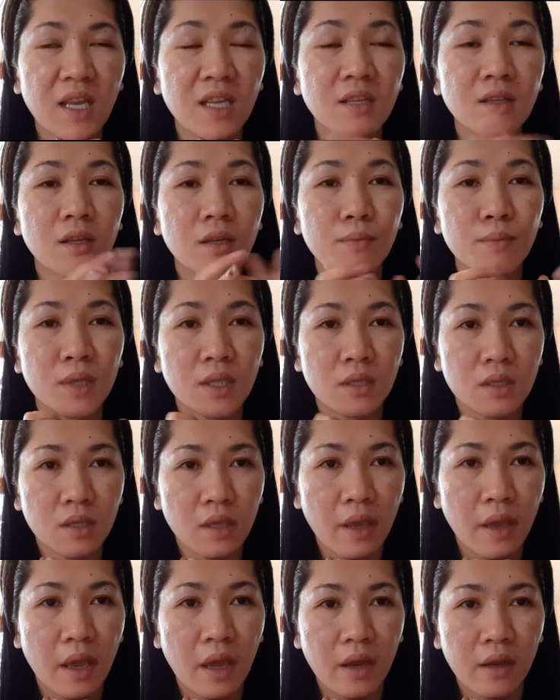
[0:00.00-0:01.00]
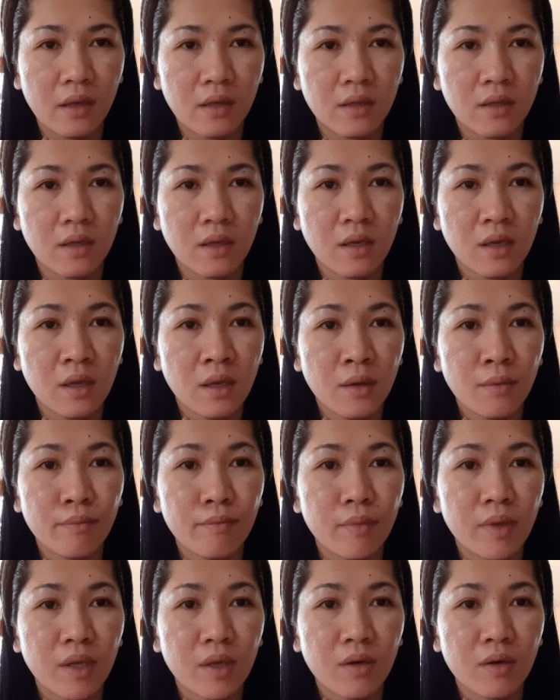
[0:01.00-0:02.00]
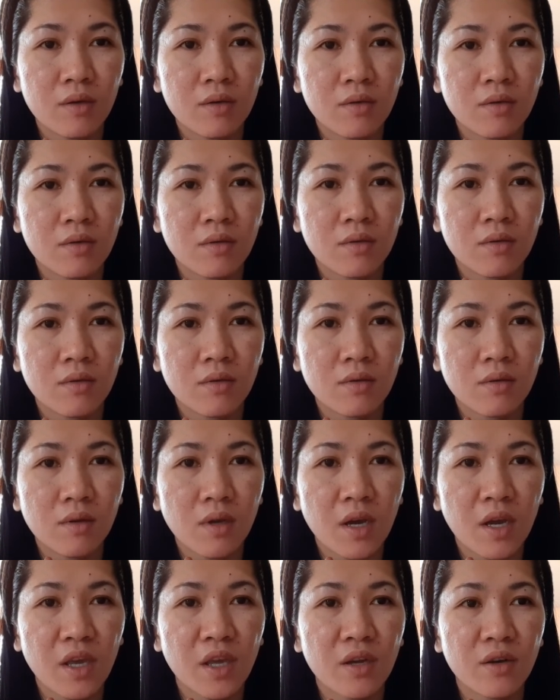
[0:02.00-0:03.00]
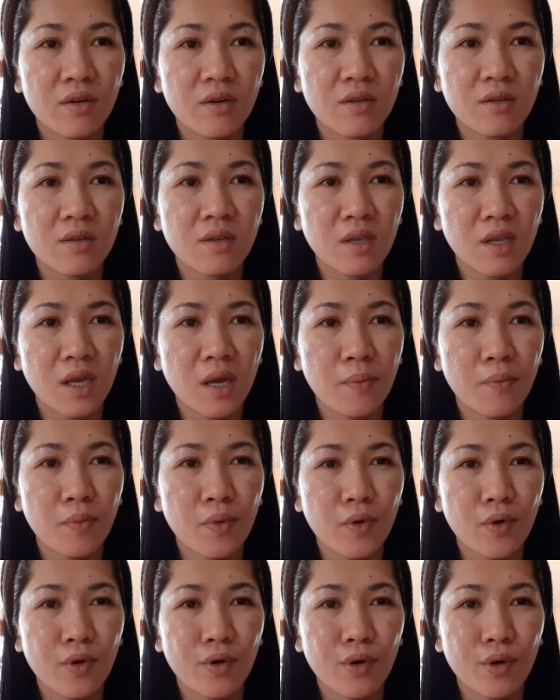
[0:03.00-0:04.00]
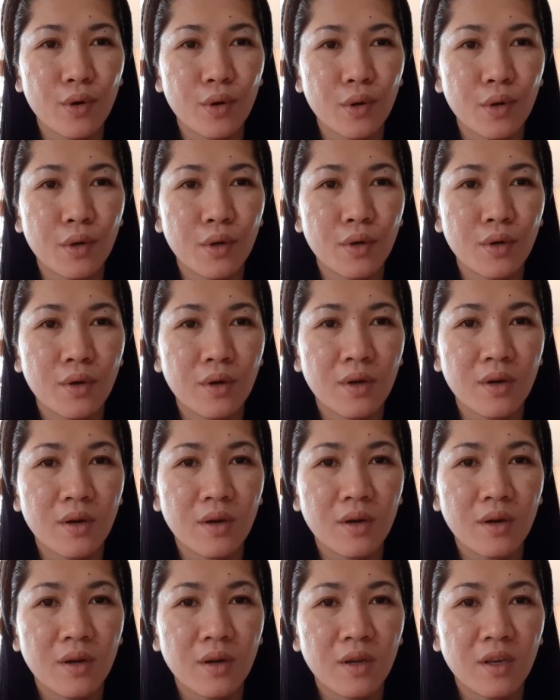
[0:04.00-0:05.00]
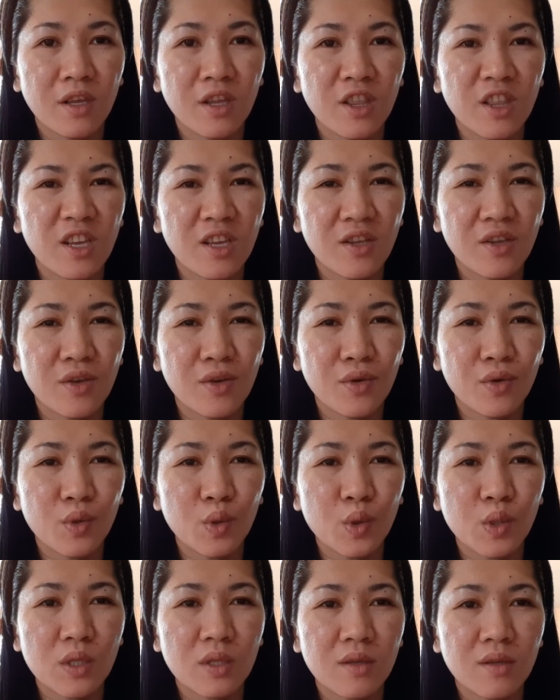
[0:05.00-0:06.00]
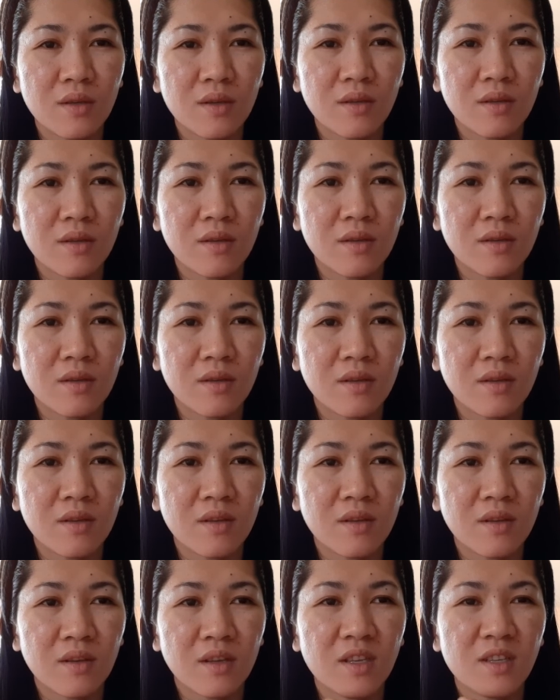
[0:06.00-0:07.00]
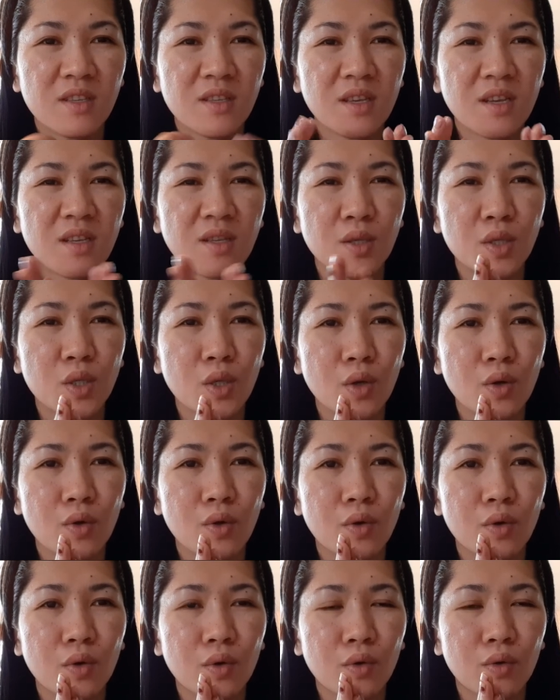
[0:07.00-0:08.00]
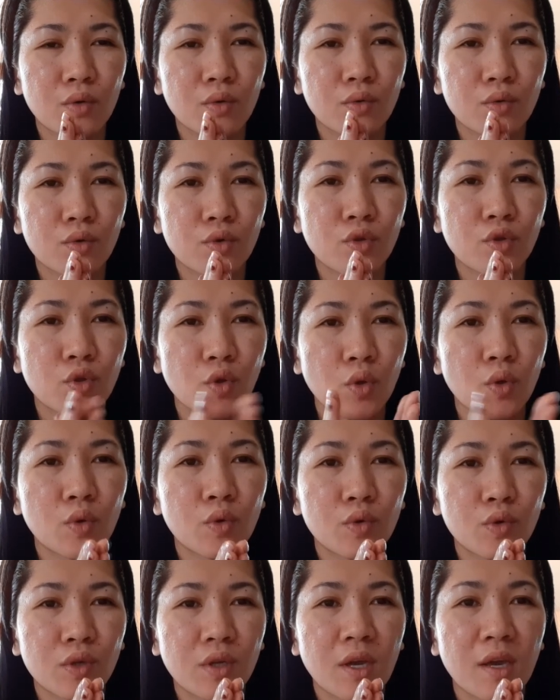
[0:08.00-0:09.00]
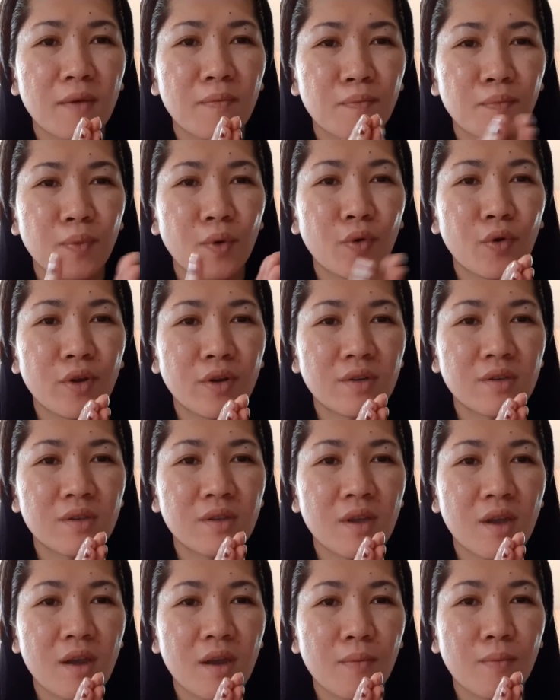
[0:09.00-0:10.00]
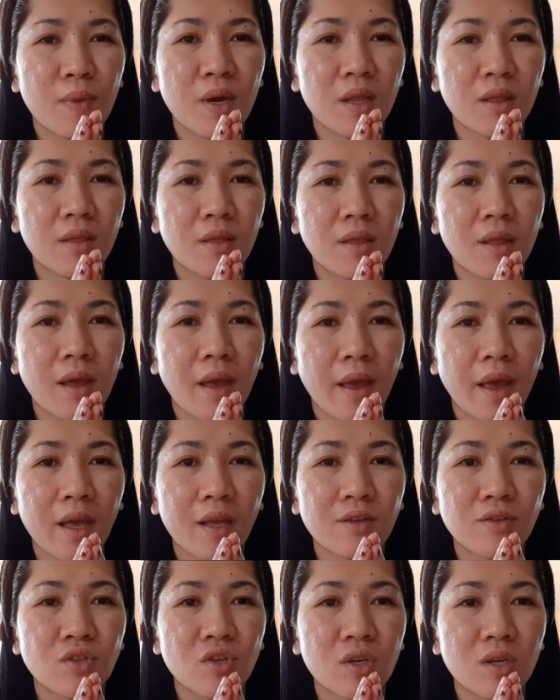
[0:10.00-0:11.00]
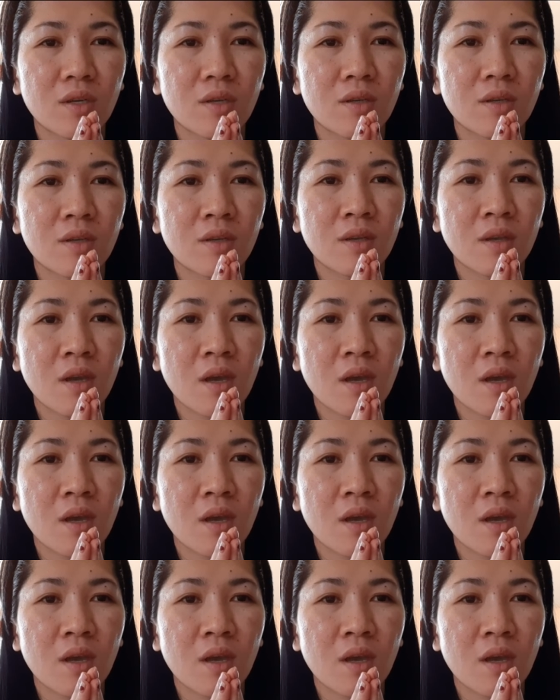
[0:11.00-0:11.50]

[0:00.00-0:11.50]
little bit scared, because I heard Singapore in the news that it's not so good, the employers there, but I just